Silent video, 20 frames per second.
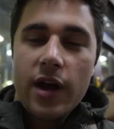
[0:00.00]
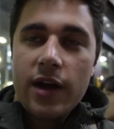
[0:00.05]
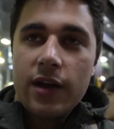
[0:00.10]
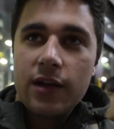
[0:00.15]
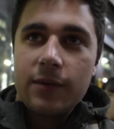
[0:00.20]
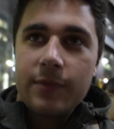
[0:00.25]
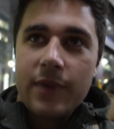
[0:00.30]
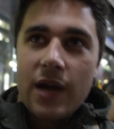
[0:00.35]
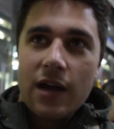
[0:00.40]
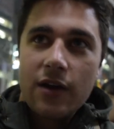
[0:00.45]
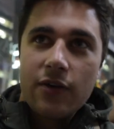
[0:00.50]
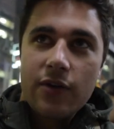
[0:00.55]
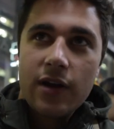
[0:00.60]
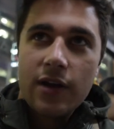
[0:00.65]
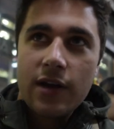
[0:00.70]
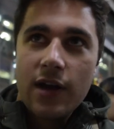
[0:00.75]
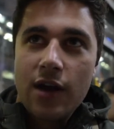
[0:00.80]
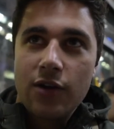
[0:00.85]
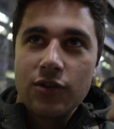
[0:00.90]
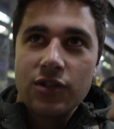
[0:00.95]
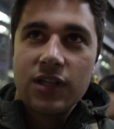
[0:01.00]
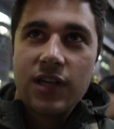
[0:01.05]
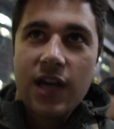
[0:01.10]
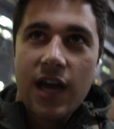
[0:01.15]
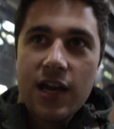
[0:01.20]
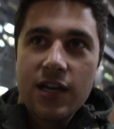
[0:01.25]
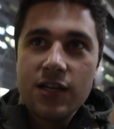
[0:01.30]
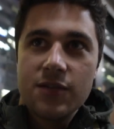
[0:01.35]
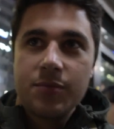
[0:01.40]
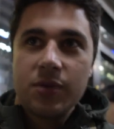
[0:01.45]
heading back right now to
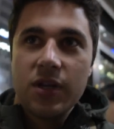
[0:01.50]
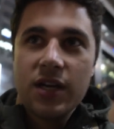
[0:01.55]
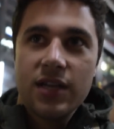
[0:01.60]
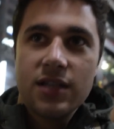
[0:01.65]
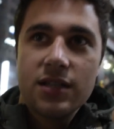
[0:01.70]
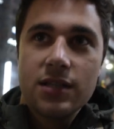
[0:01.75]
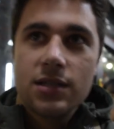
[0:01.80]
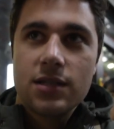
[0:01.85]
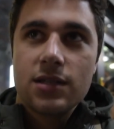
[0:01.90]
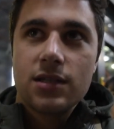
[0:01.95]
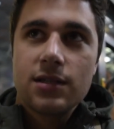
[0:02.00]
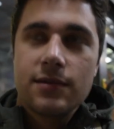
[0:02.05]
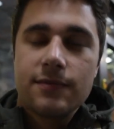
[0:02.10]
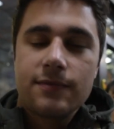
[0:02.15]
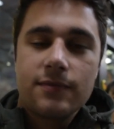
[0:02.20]
Kay's place.